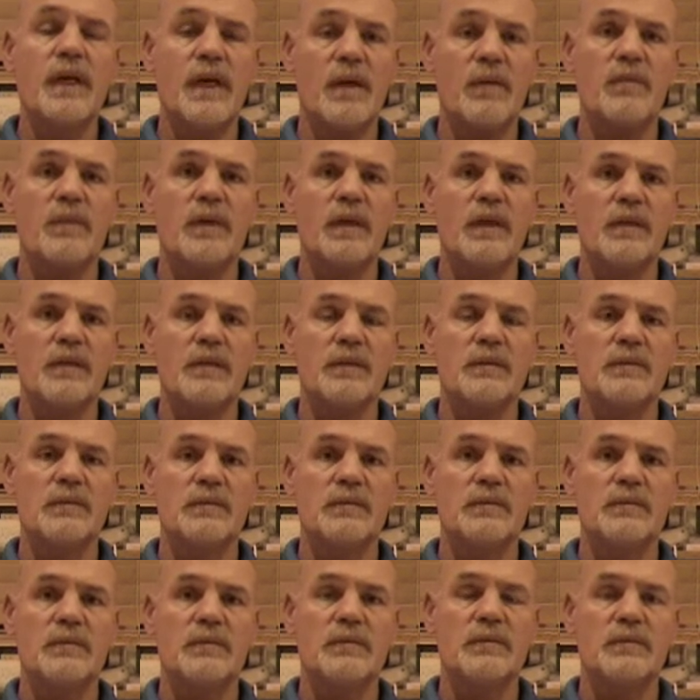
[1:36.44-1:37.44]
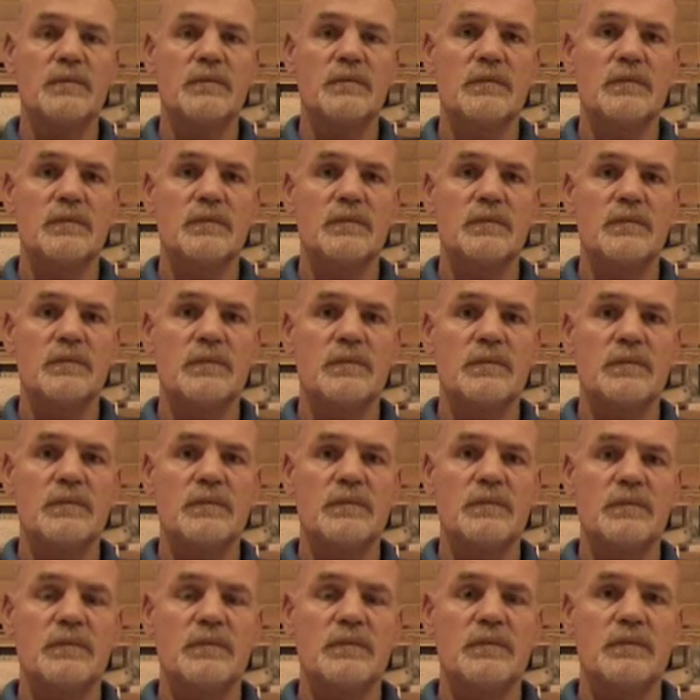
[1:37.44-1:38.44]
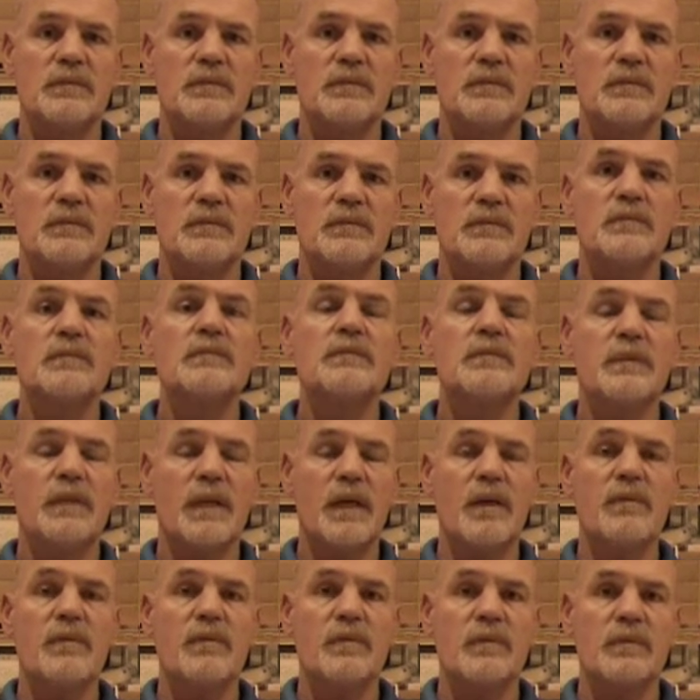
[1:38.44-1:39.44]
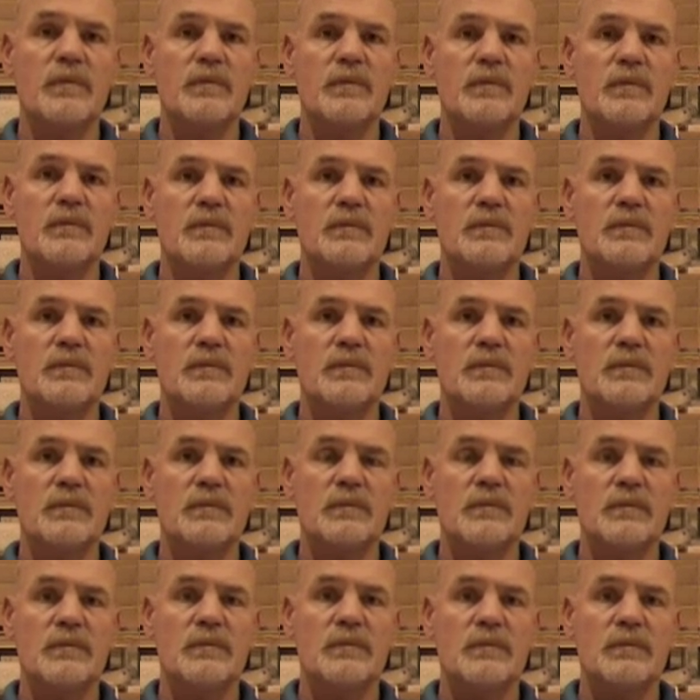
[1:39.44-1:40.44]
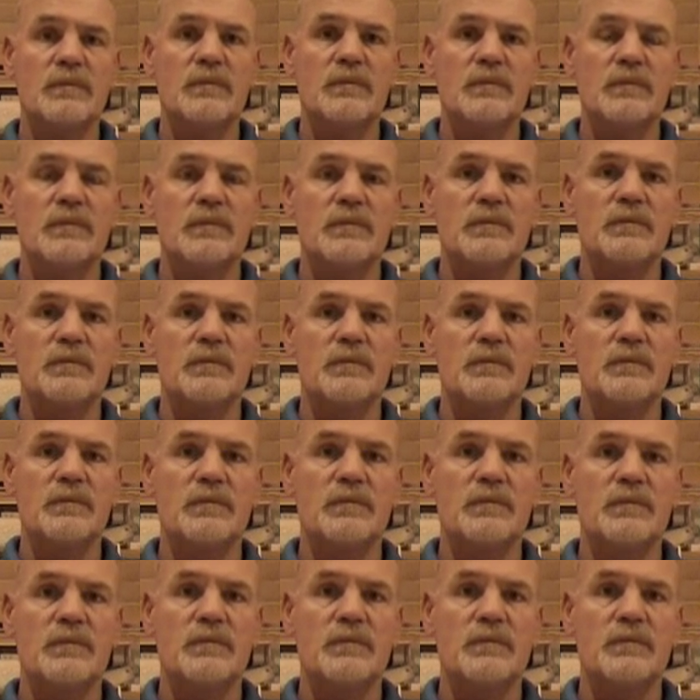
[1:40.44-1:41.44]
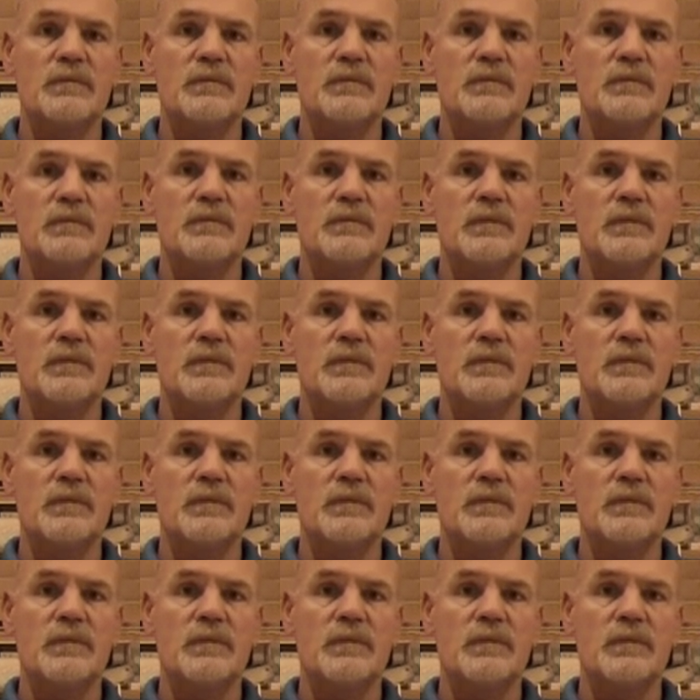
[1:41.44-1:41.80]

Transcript: I mean, in a nutshell, because I know it's far more complex than we can get into. What's the deal with cadence and running?